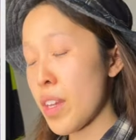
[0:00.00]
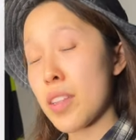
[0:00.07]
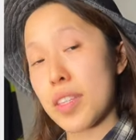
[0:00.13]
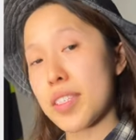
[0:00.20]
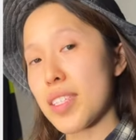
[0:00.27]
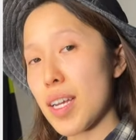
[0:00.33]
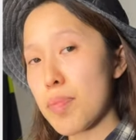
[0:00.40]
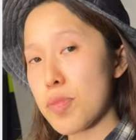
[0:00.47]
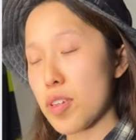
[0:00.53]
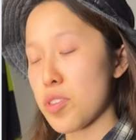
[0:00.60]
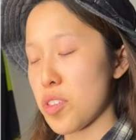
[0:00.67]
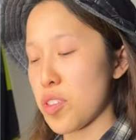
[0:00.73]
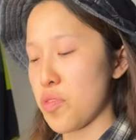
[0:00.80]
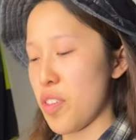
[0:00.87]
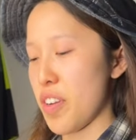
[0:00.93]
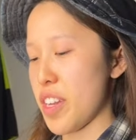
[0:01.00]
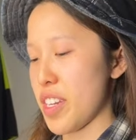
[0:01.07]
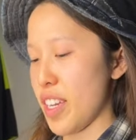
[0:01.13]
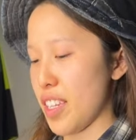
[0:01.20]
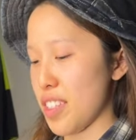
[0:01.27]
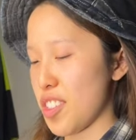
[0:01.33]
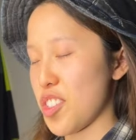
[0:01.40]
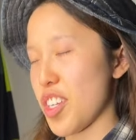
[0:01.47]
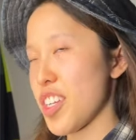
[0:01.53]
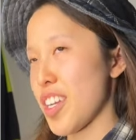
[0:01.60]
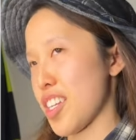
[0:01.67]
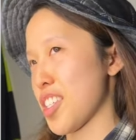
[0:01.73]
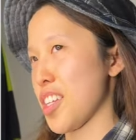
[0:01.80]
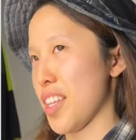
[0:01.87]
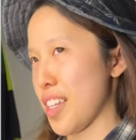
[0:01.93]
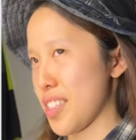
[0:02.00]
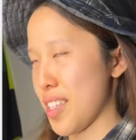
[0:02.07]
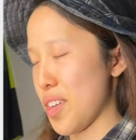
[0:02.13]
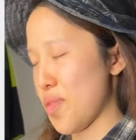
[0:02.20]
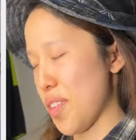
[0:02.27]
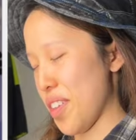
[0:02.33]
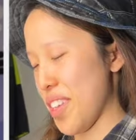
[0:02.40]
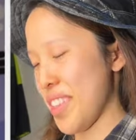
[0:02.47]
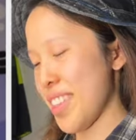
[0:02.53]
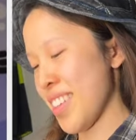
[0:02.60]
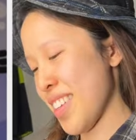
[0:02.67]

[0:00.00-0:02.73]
The Zapdos is very nice. Jay actually likes that one